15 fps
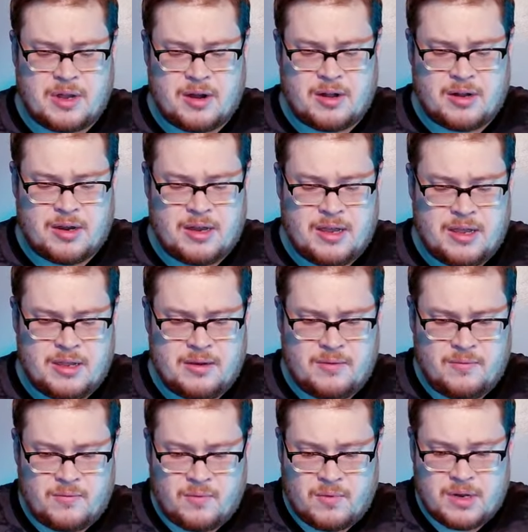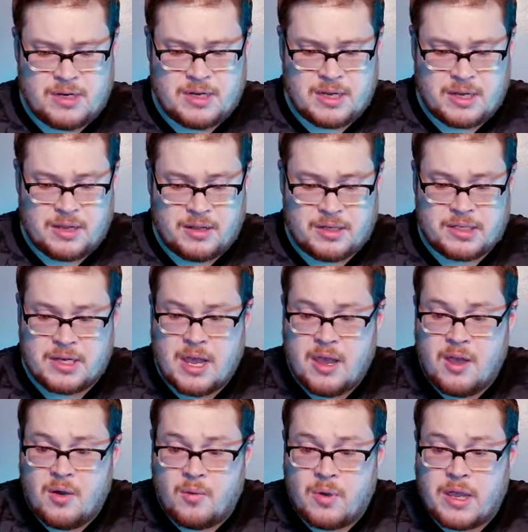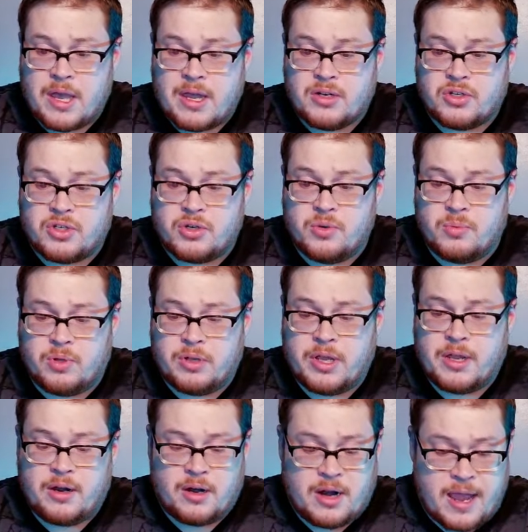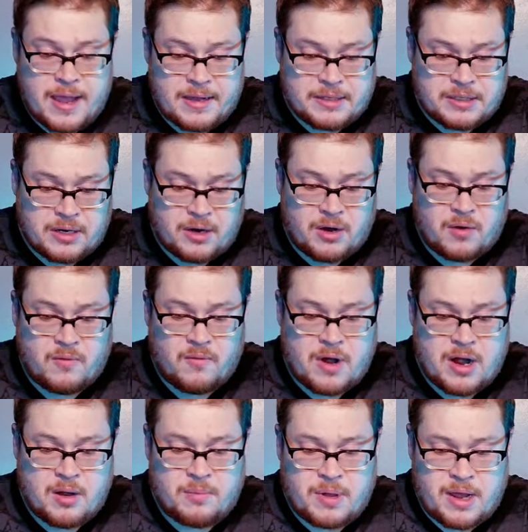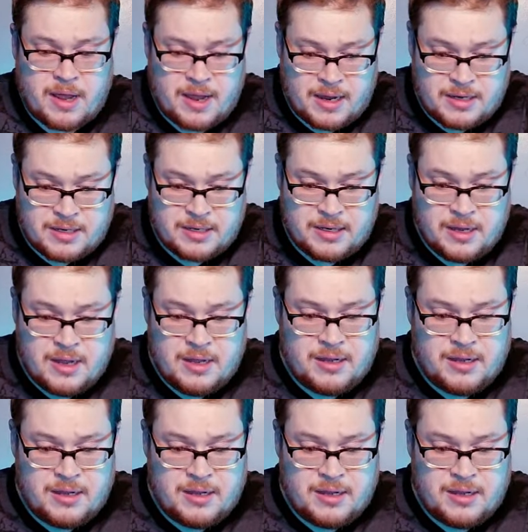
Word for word: are getting ridiculous. We got Jubal here as our rare behind it.